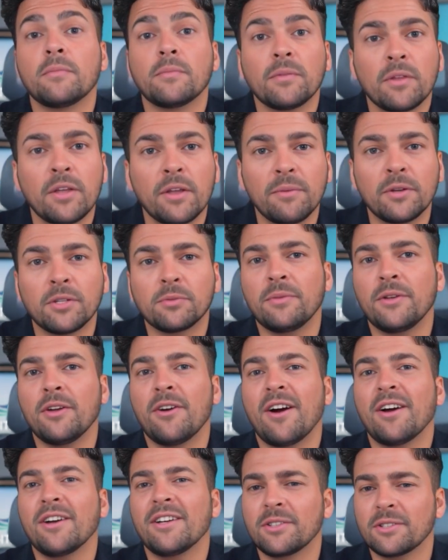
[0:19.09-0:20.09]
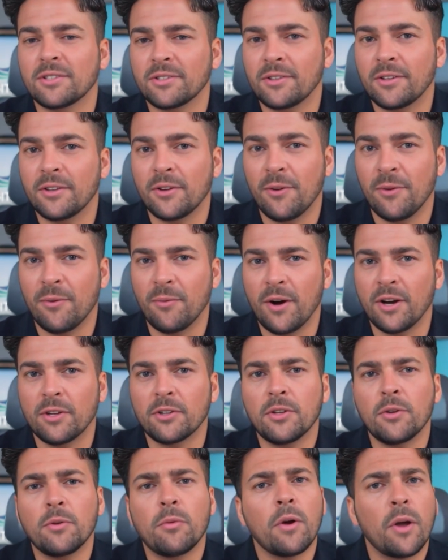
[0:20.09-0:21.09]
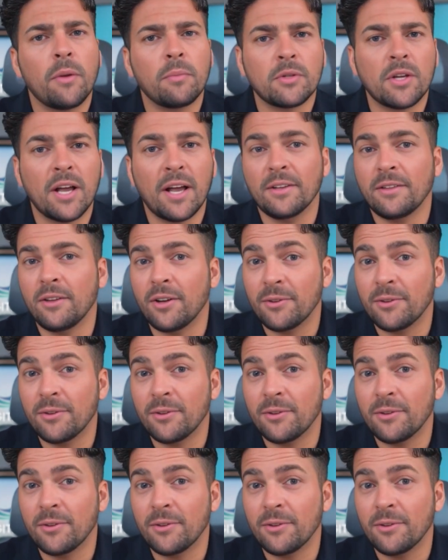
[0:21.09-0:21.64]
And let's be honest, watching a website